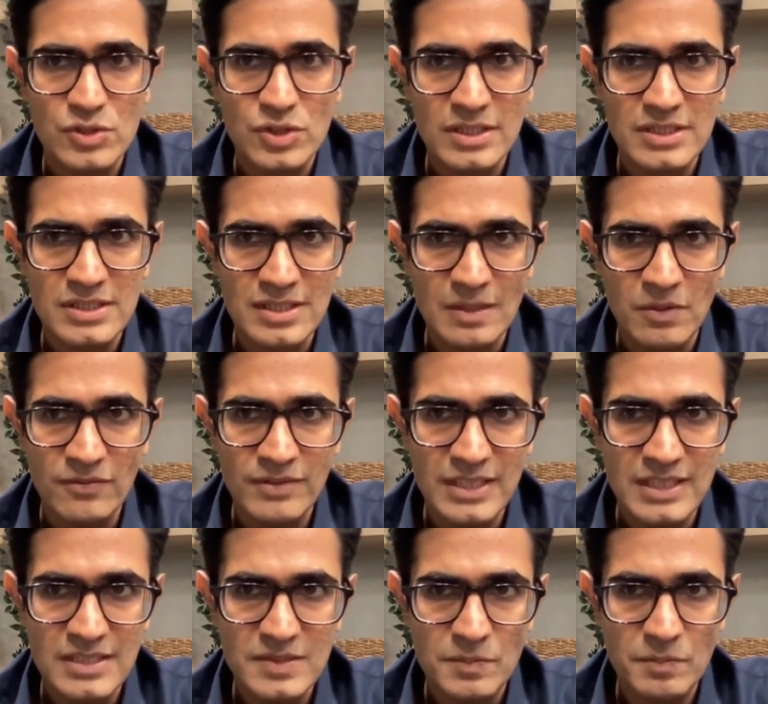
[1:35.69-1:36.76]
So some of
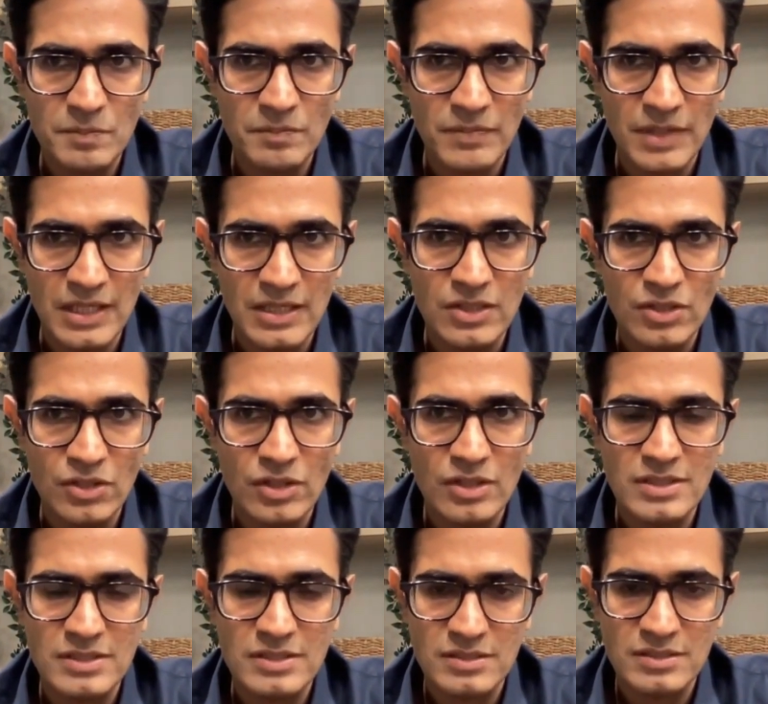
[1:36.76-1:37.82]
these
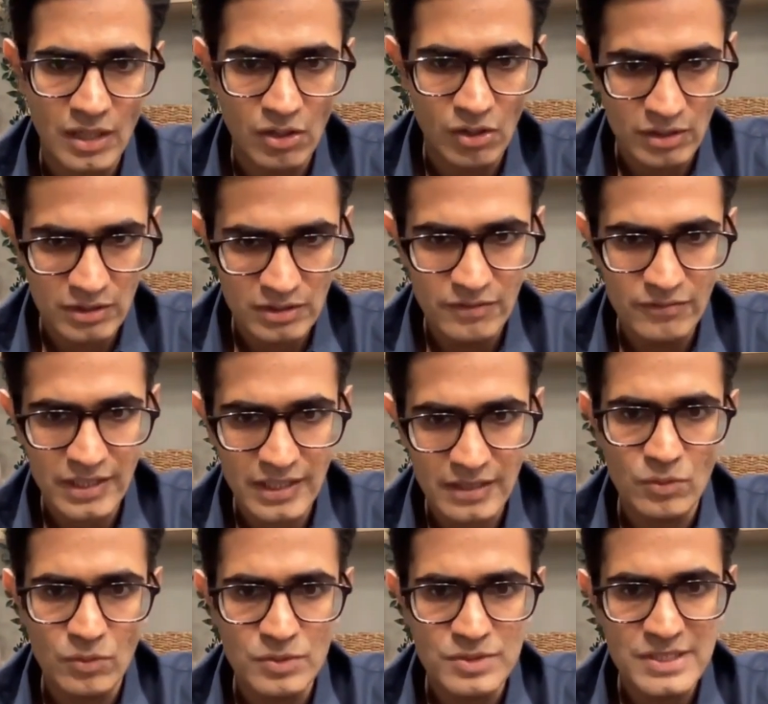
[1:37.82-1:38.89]
mentors along the
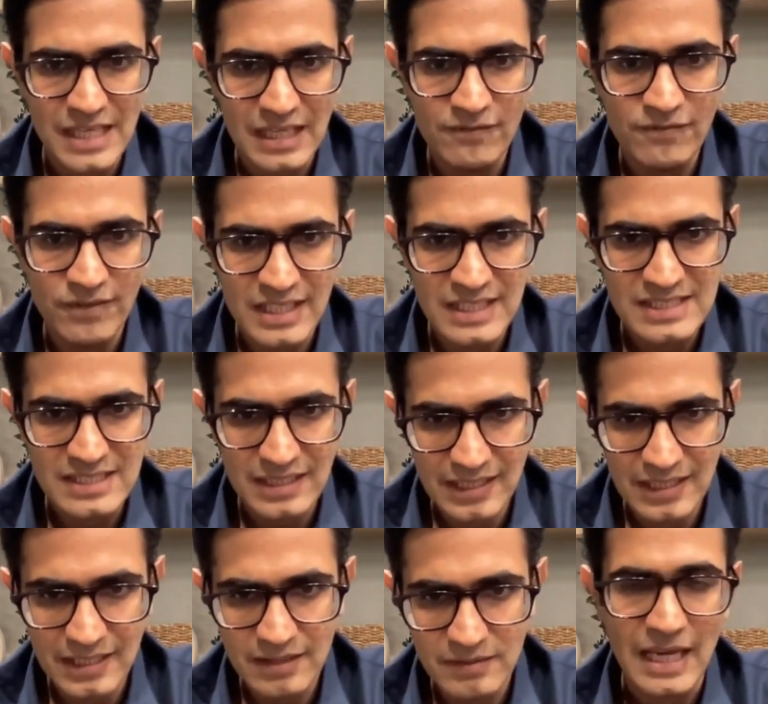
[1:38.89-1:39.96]
way who
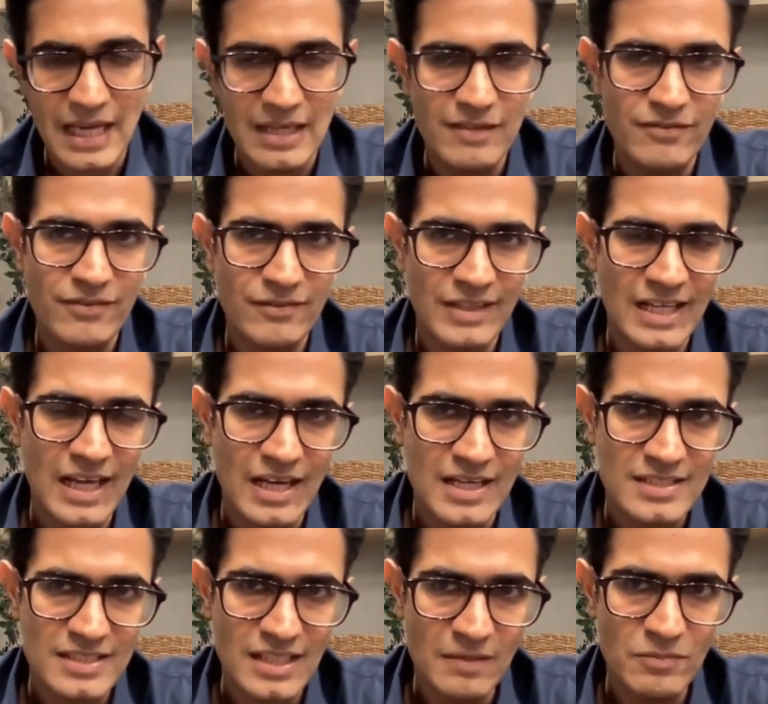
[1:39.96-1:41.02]
selflessly, and when
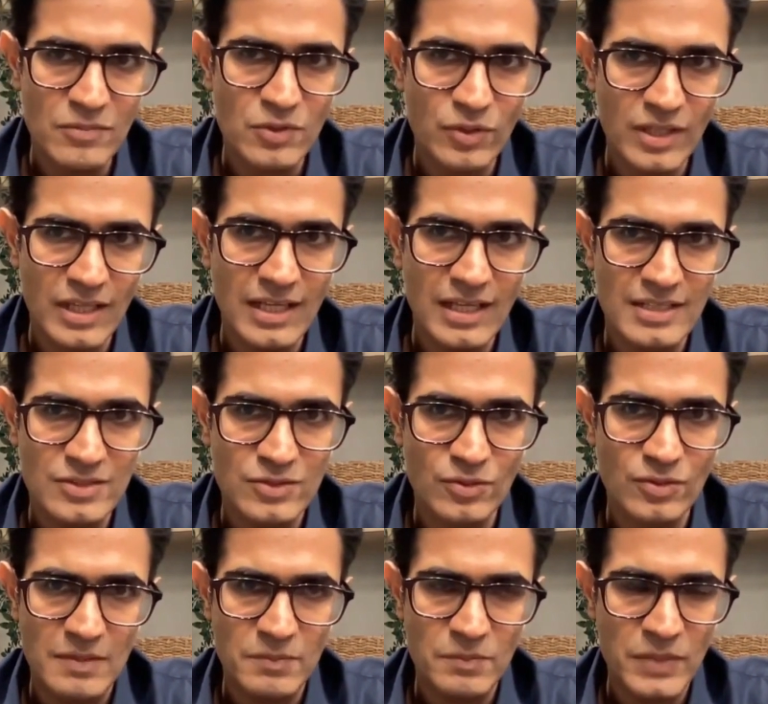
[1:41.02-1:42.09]
I ask him today as
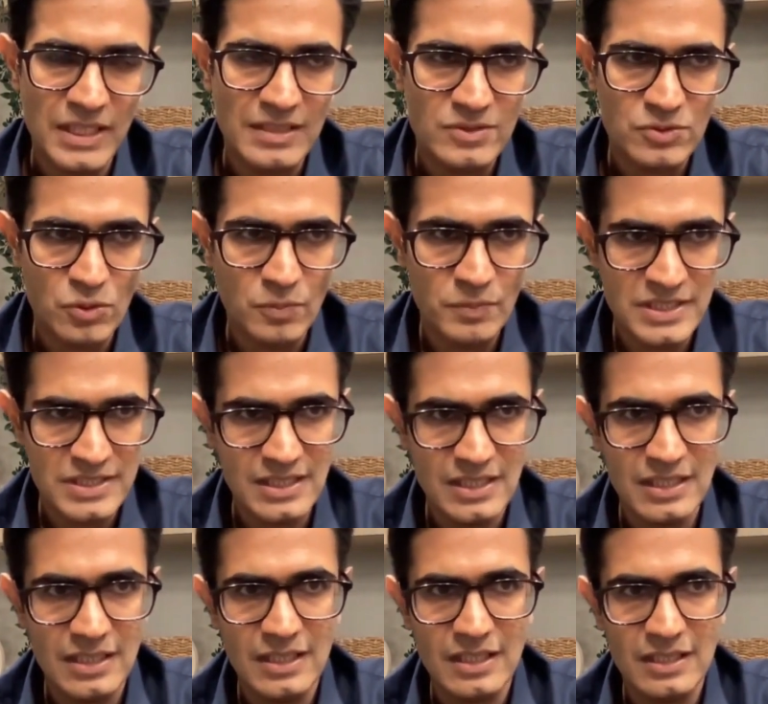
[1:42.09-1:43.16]
to being so
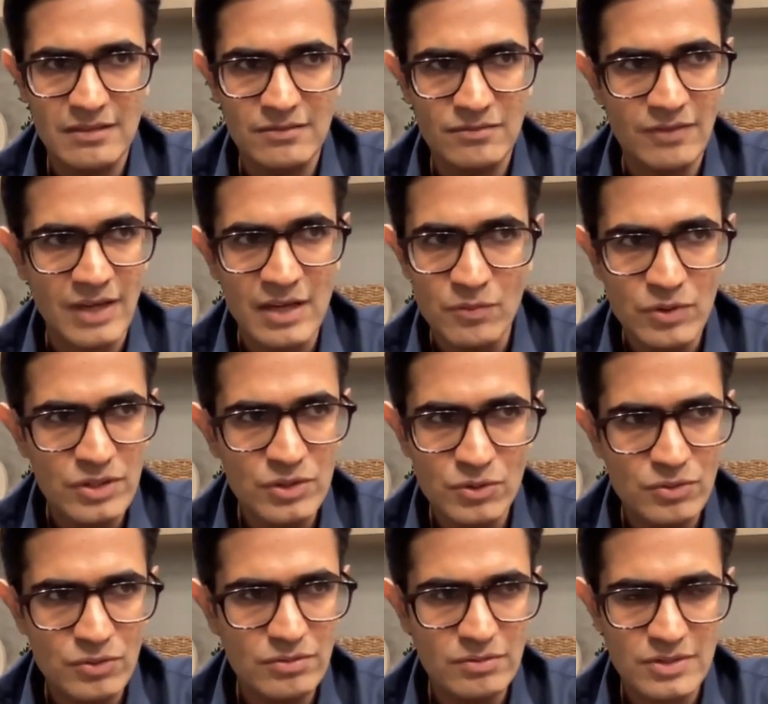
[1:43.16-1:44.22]
busy and why would
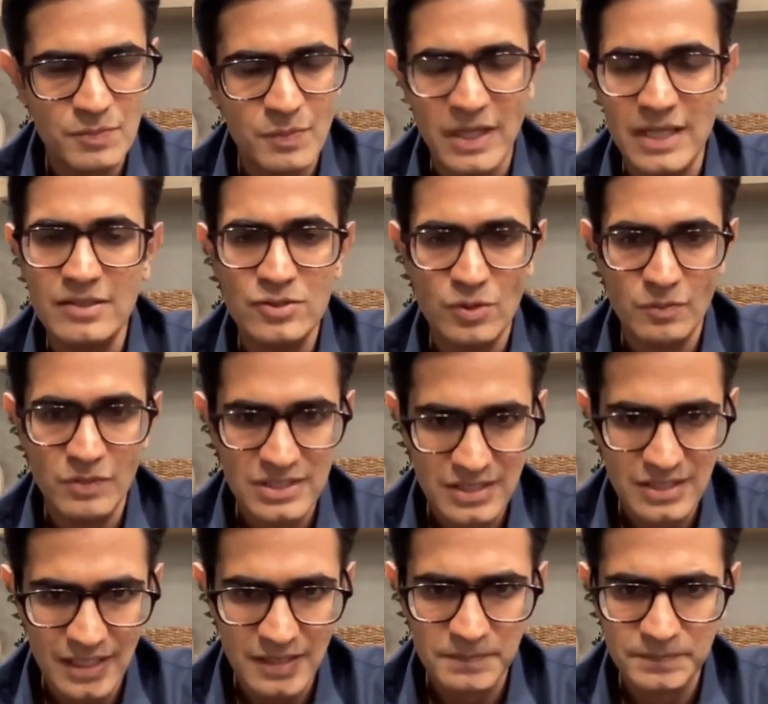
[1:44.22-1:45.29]
you spend so much
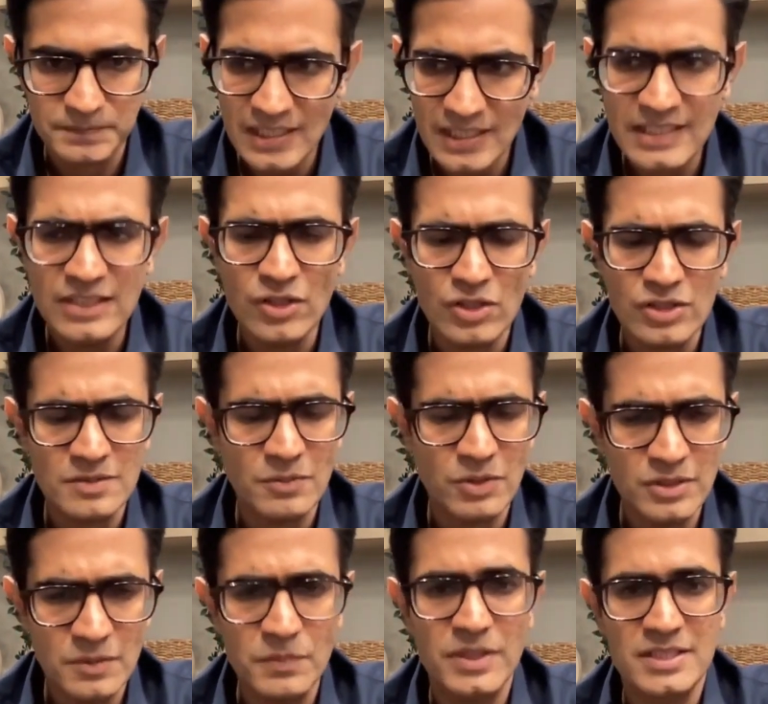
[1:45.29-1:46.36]
time, he talks
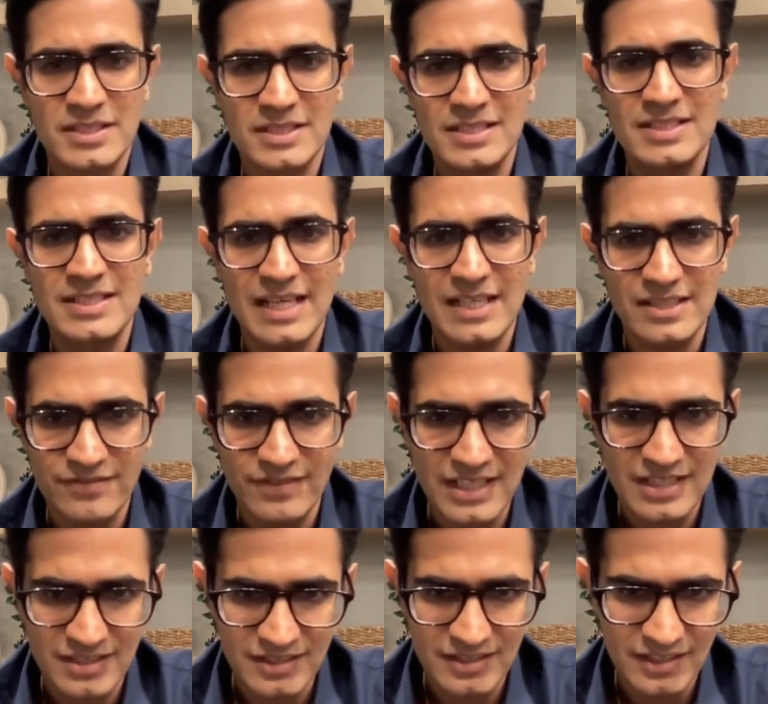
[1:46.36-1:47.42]
about the personal
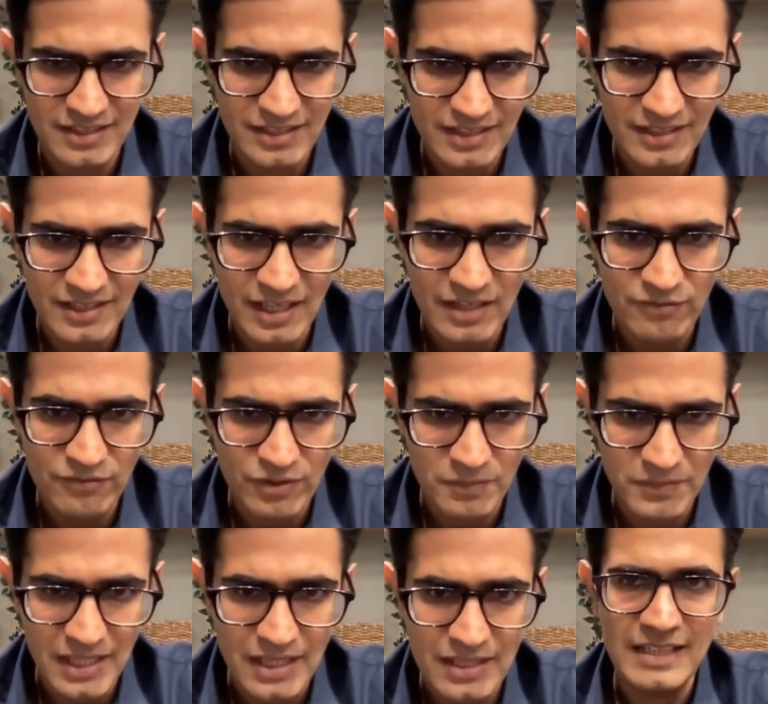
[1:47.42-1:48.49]
satisfaction that they derive from
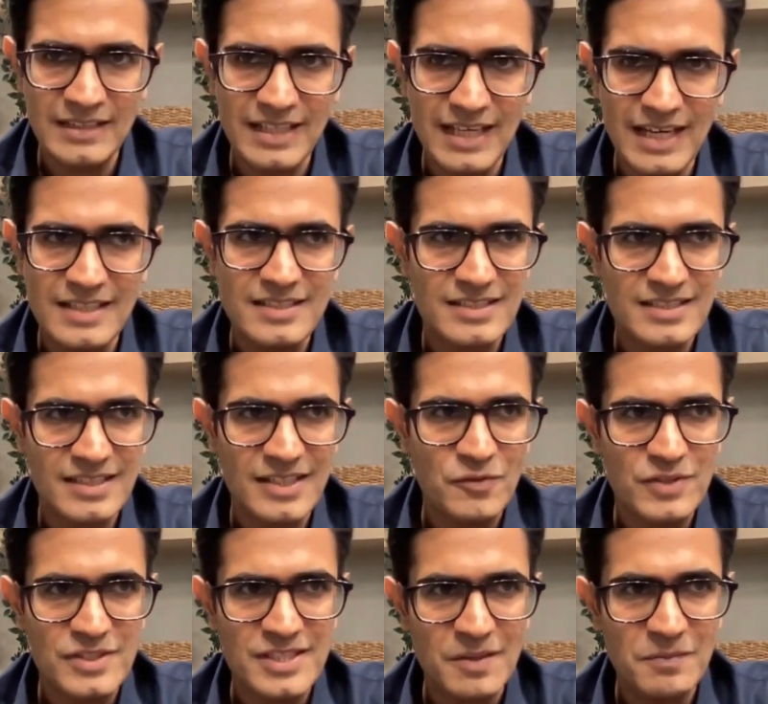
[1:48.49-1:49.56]
that. And that's,
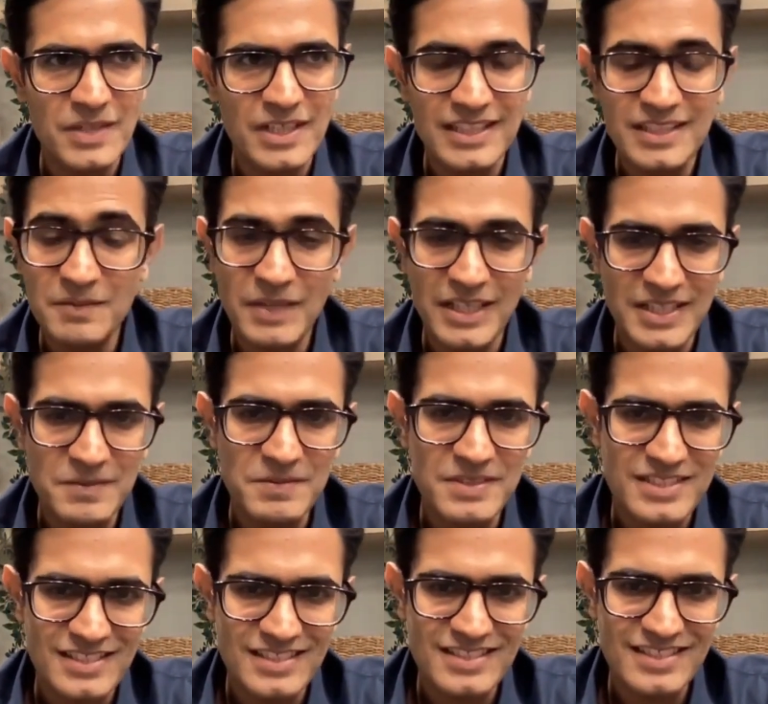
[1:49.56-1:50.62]
for somebody in the money
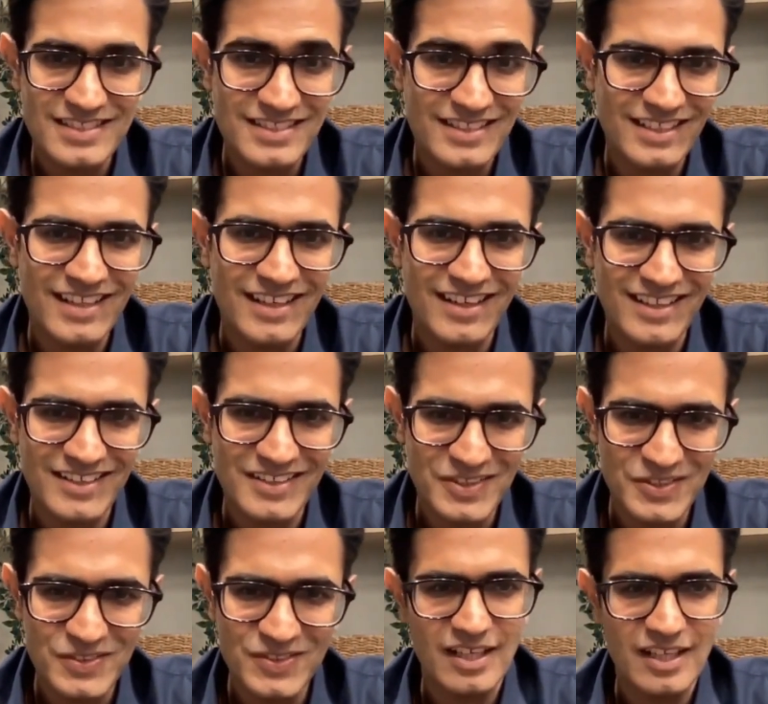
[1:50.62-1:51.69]
business, it's really hard
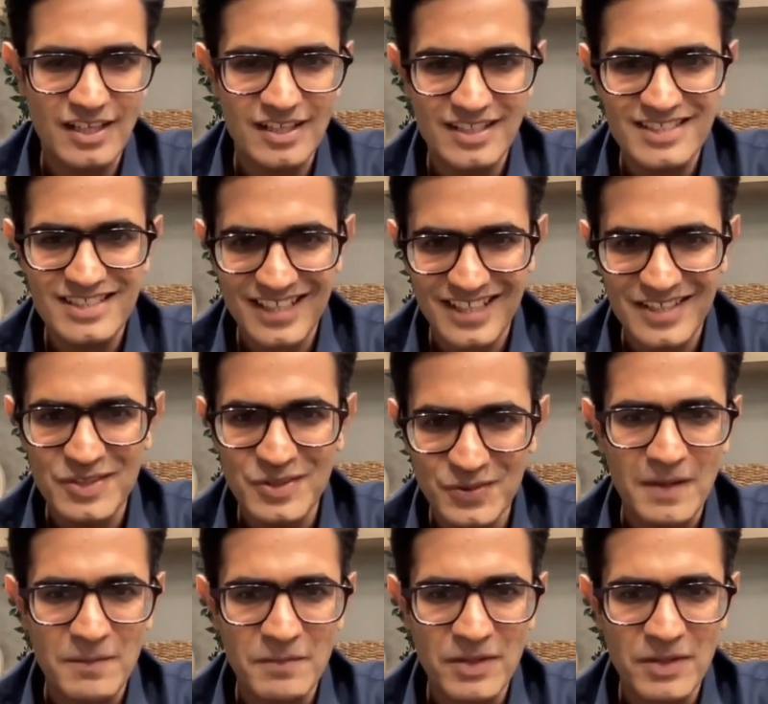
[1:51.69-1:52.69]
to understand too,